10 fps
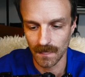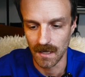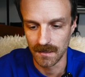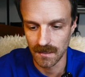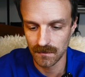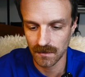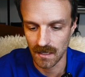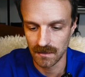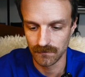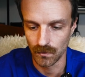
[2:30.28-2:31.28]
Another
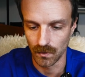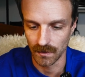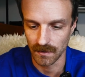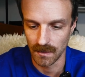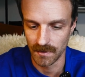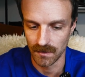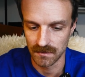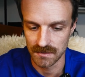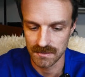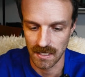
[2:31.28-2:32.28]
kind of quirk about
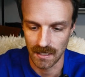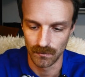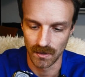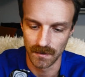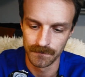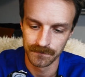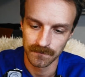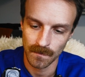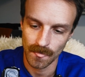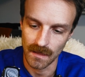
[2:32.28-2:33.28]
this camera
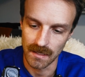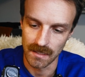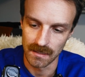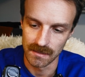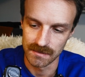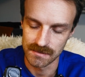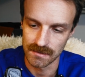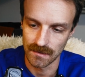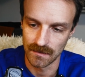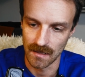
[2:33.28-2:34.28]

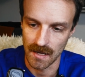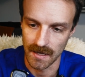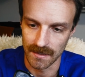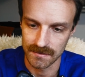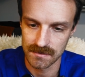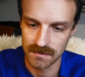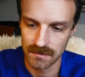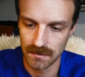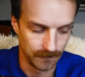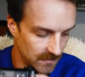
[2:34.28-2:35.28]
is
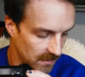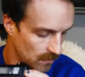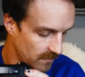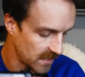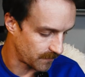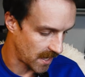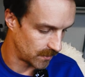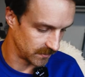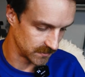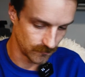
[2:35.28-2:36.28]
that they don't make
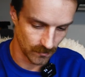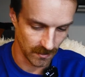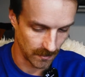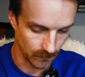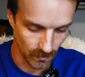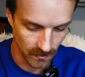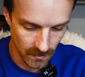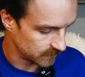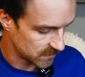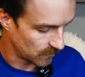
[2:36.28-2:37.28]
batteries for it anymore.
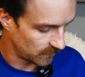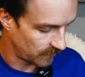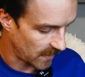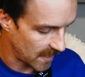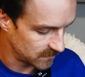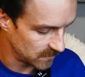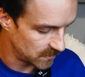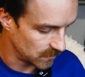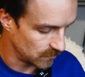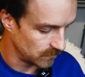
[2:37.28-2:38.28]
So we've had to
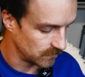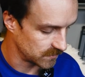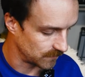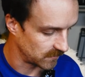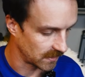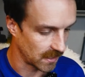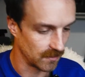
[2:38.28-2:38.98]
do something kind of